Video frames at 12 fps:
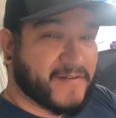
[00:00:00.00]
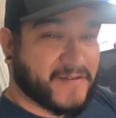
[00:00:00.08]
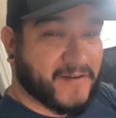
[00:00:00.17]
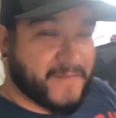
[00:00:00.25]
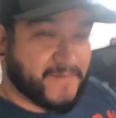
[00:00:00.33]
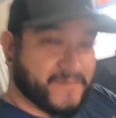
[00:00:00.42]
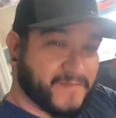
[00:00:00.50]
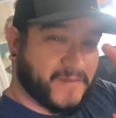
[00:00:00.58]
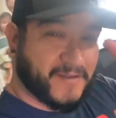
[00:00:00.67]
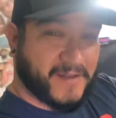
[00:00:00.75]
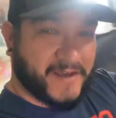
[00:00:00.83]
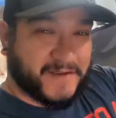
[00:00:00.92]
So
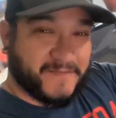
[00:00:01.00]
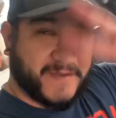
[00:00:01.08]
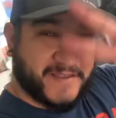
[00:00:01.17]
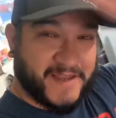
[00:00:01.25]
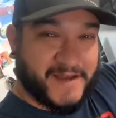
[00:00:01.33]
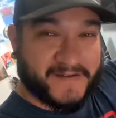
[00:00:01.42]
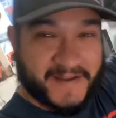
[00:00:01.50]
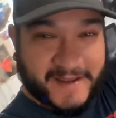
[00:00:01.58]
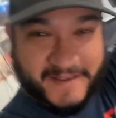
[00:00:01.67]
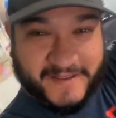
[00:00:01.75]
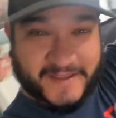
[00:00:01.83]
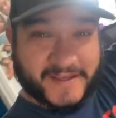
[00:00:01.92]
good luck, peace out,
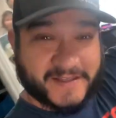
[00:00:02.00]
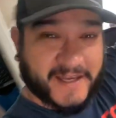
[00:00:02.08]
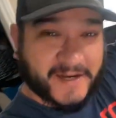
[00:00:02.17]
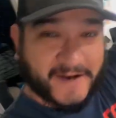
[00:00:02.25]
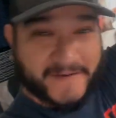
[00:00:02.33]
and see you later.